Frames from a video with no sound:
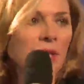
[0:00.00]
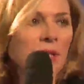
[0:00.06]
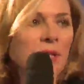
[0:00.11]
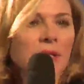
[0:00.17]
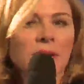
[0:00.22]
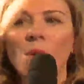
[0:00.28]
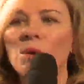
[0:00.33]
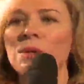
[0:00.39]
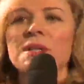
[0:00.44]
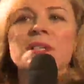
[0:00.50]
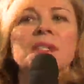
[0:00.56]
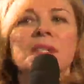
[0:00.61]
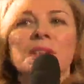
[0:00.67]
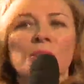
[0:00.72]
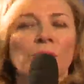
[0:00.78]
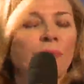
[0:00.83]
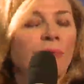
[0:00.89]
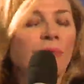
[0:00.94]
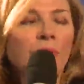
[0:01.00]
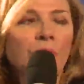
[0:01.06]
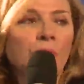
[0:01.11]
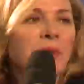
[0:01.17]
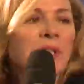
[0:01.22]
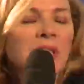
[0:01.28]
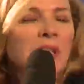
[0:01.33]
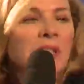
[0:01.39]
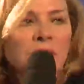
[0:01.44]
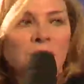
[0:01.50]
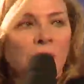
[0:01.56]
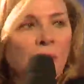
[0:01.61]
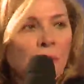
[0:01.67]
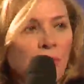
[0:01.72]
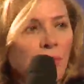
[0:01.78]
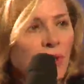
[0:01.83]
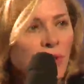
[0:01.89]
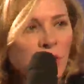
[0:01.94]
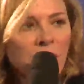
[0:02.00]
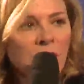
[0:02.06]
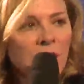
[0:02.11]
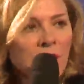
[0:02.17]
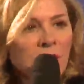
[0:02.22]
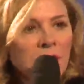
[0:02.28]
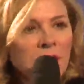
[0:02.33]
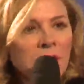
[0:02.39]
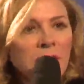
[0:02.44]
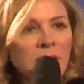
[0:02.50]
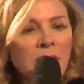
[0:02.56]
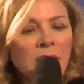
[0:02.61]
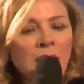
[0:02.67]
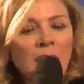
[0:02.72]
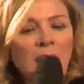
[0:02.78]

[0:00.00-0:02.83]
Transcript: He's only seen her films, he doesn't know who she is.